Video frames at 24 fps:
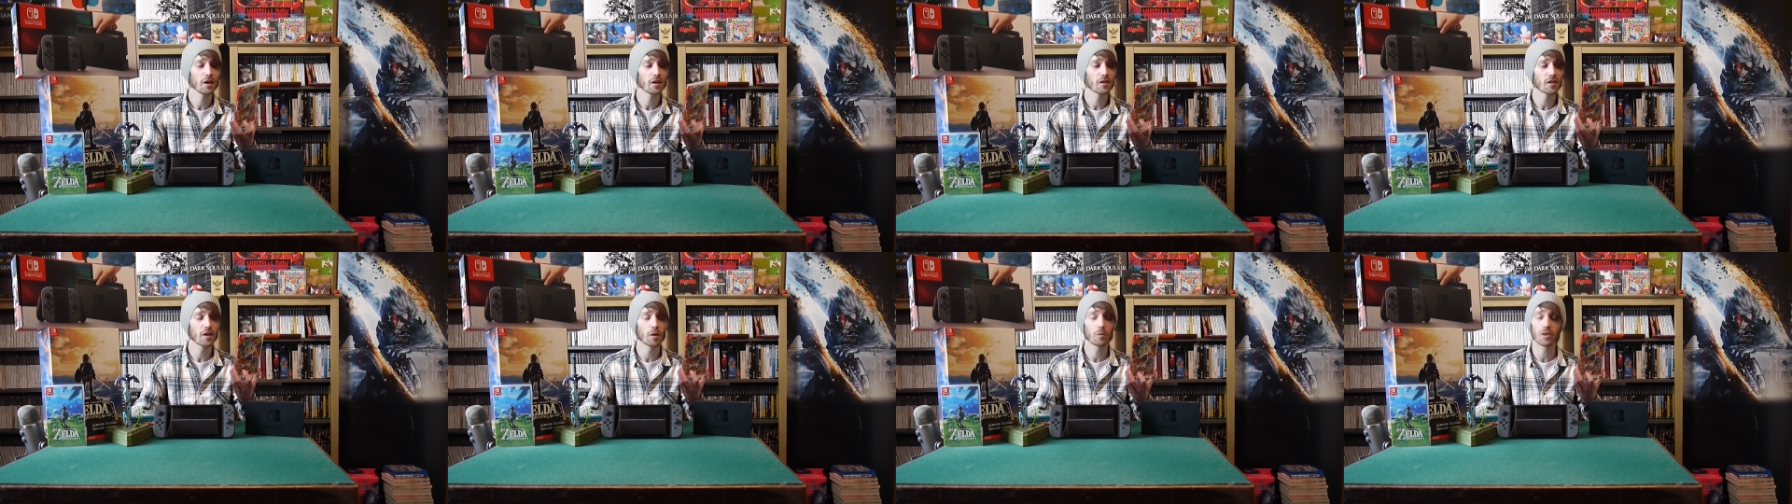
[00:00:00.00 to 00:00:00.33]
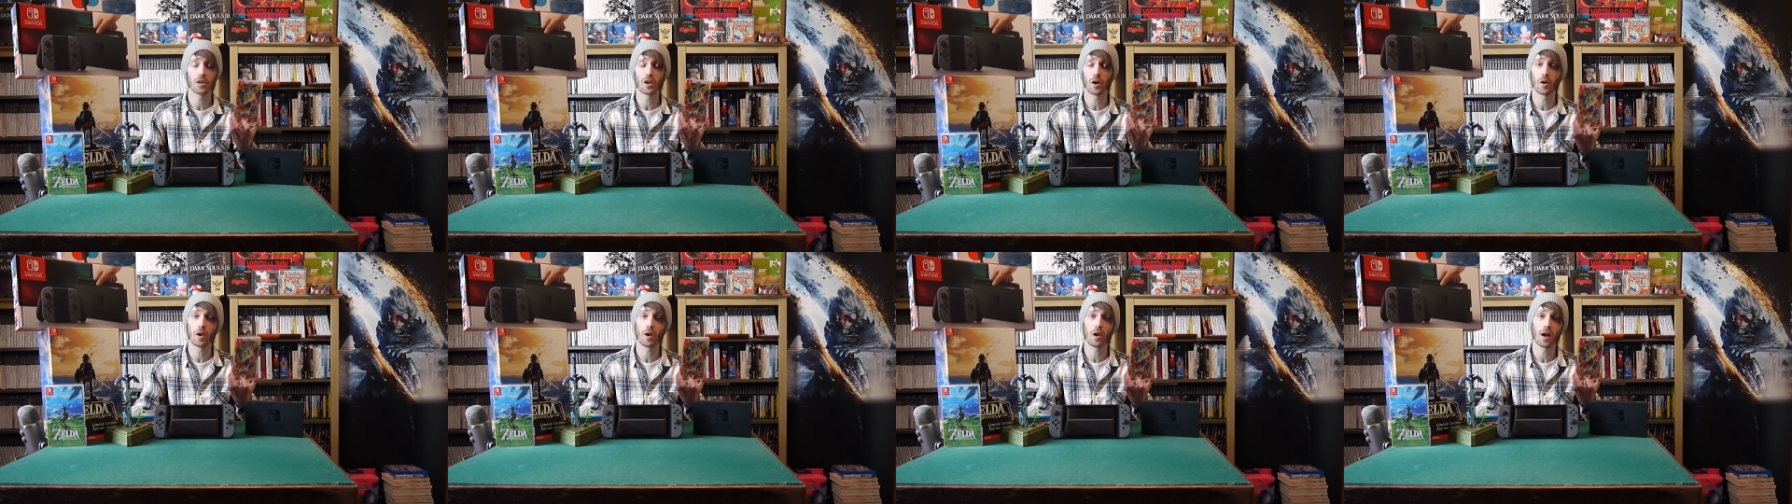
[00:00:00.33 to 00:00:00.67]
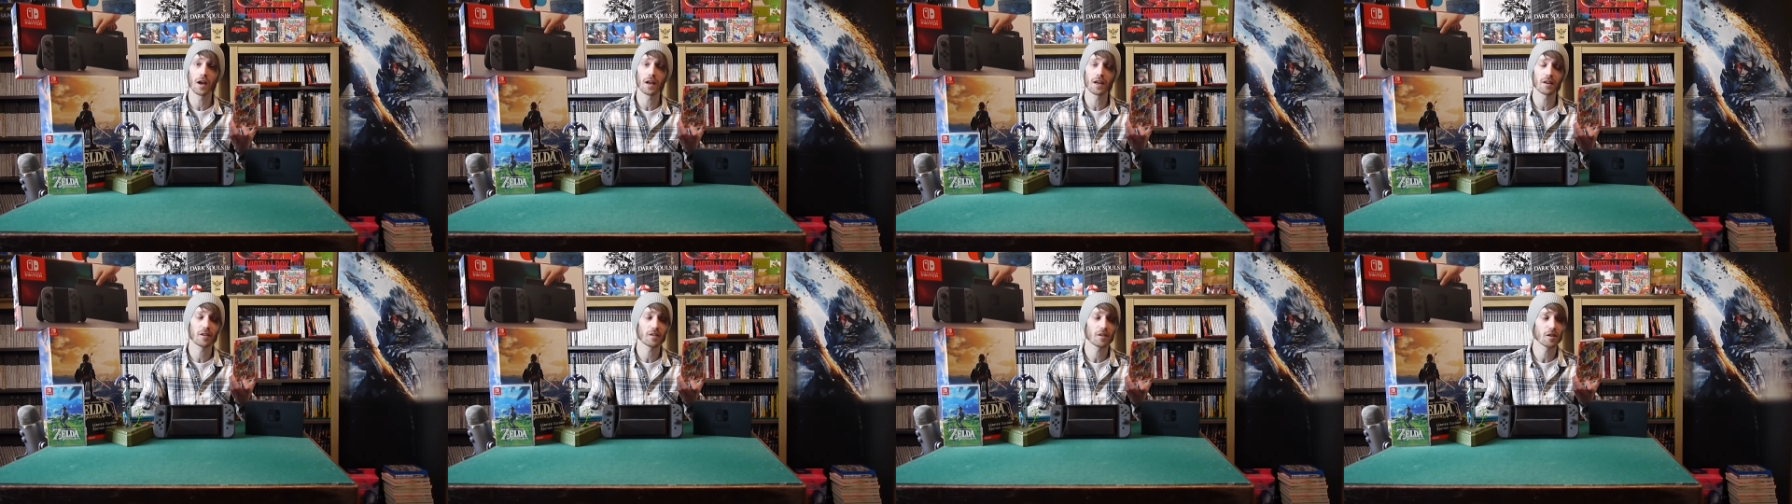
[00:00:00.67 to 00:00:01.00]
Same with the
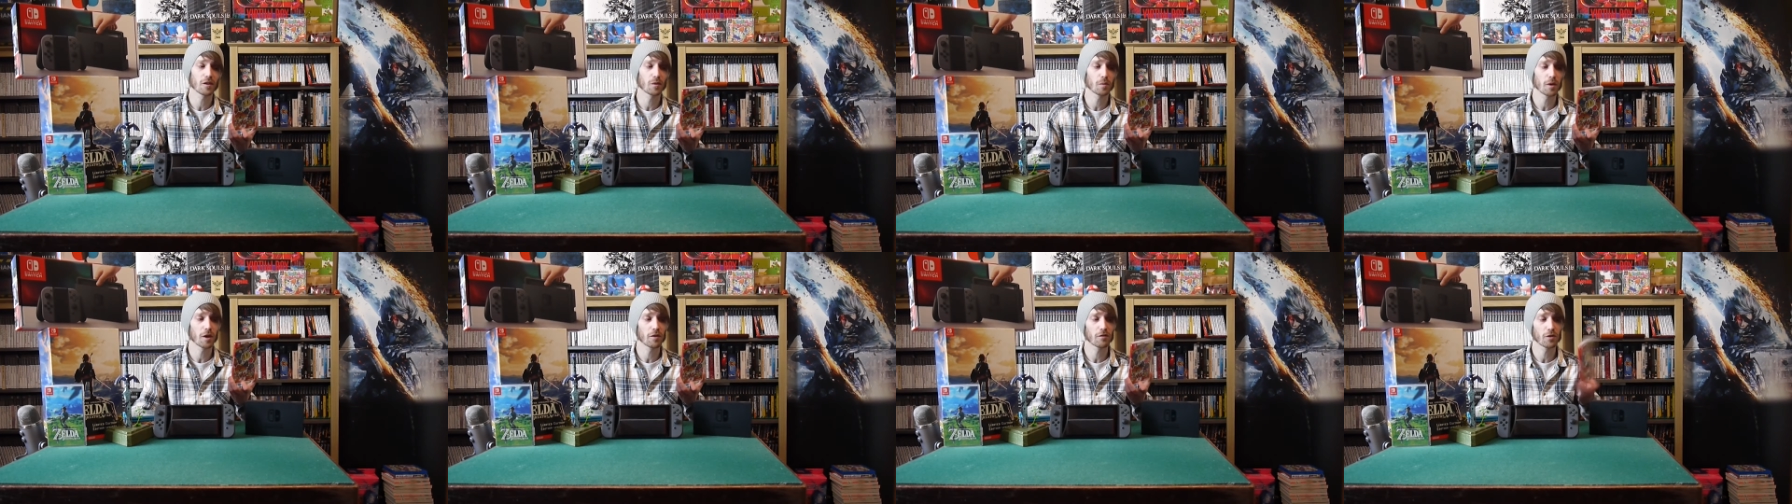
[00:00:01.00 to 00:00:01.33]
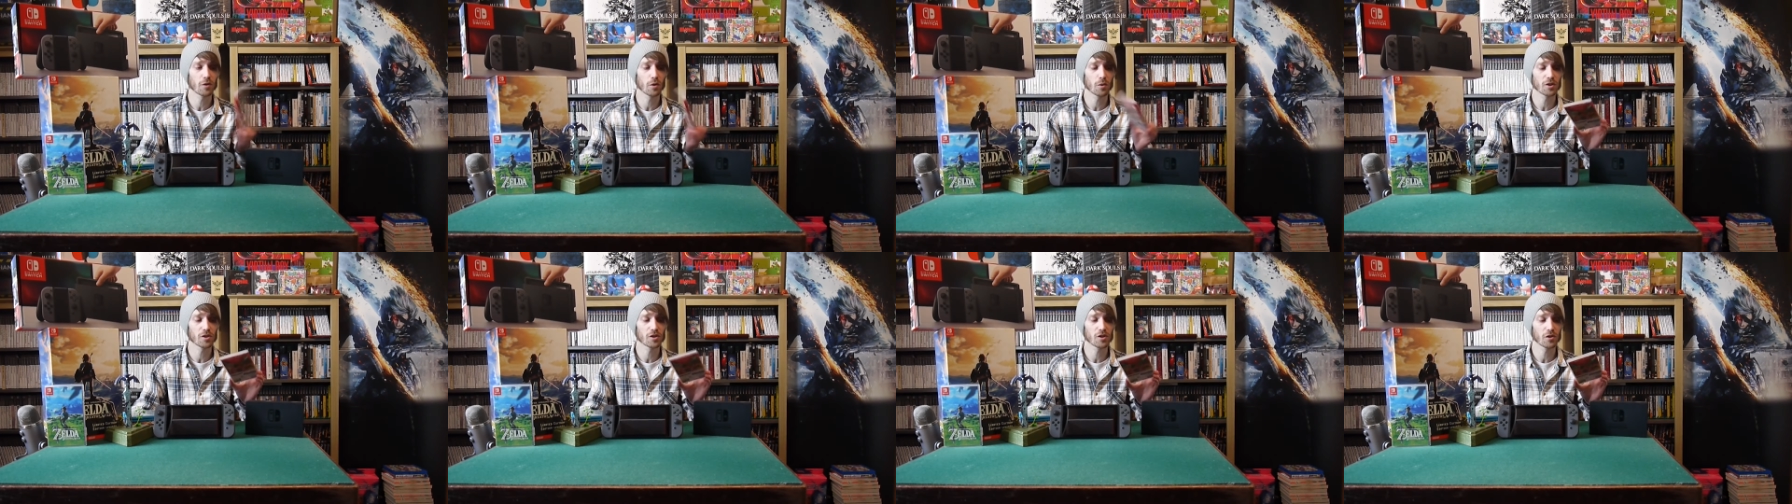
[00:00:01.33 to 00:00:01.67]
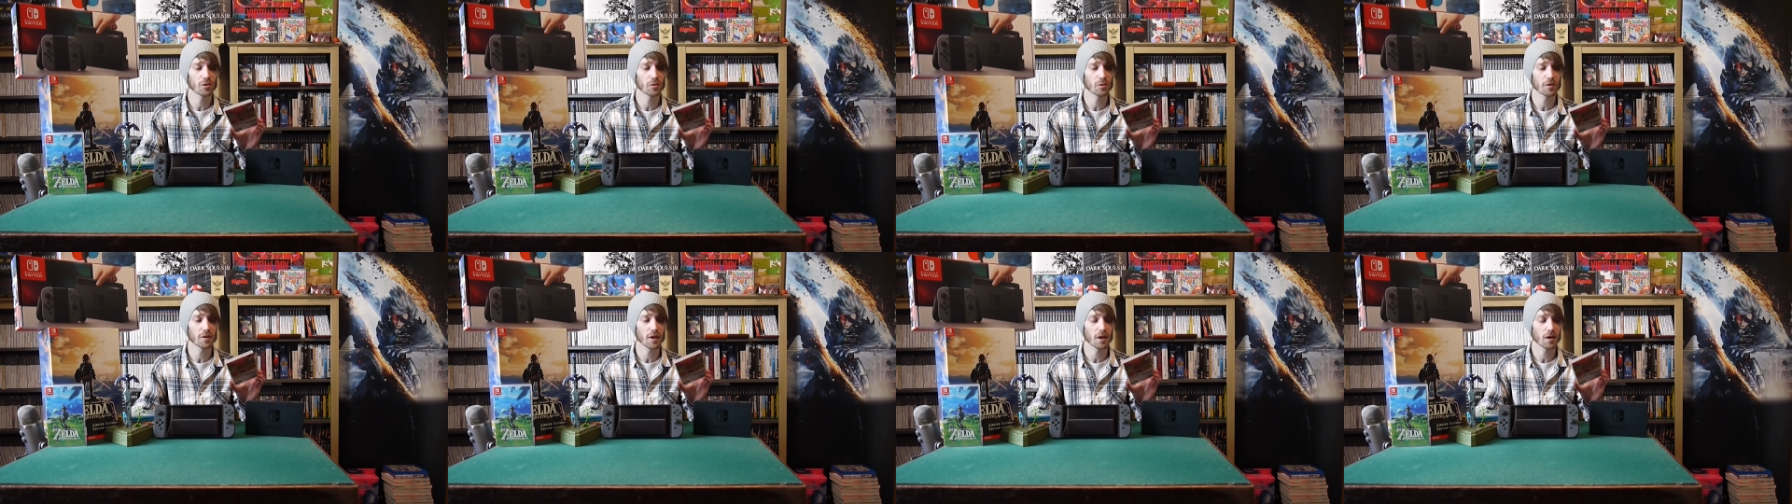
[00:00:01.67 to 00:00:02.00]
online, there seems to be a few
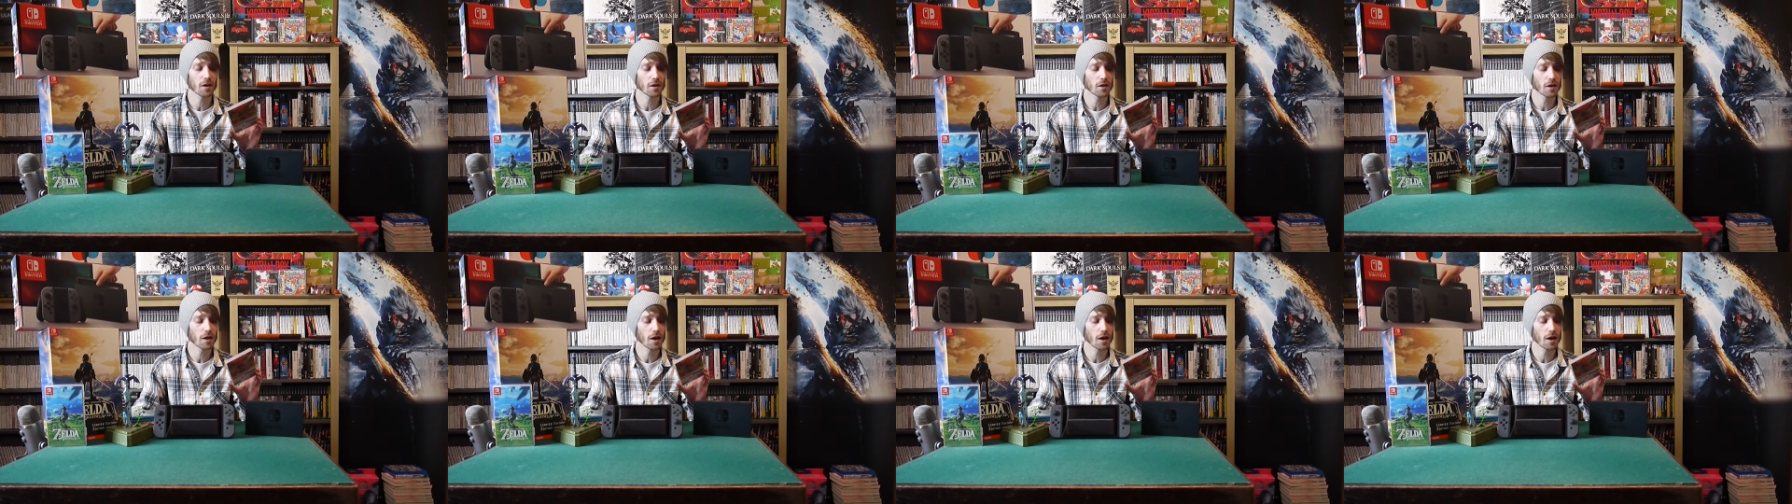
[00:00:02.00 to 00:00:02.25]
issues with it.